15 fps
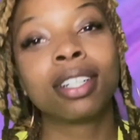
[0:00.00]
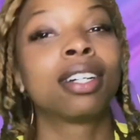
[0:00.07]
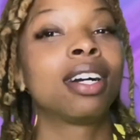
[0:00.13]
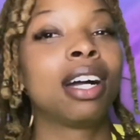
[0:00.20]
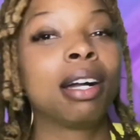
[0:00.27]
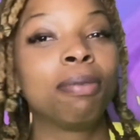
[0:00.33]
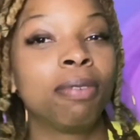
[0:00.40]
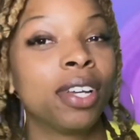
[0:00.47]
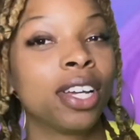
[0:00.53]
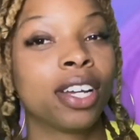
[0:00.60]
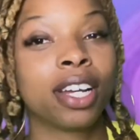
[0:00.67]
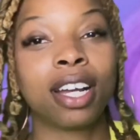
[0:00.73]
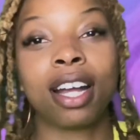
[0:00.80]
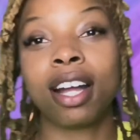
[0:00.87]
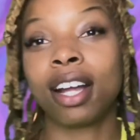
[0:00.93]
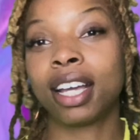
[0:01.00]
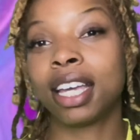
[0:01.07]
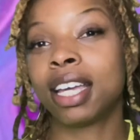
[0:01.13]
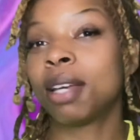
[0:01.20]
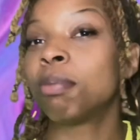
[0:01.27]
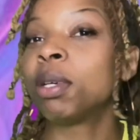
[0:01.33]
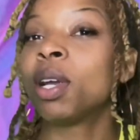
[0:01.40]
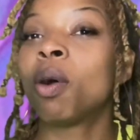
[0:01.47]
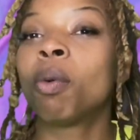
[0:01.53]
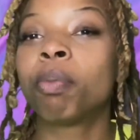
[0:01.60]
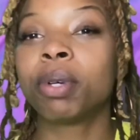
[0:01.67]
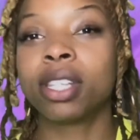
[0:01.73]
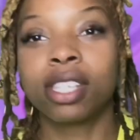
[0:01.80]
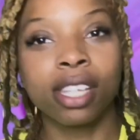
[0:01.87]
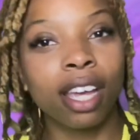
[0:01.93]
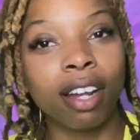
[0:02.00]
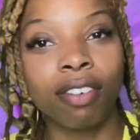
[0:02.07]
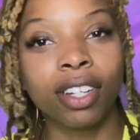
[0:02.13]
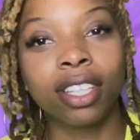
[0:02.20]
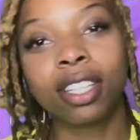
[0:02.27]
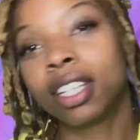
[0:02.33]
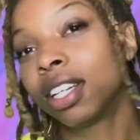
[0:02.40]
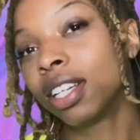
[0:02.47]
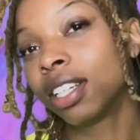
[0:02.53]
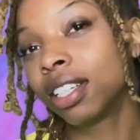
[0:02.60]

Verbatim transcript: I'm very, I can't be open to everything.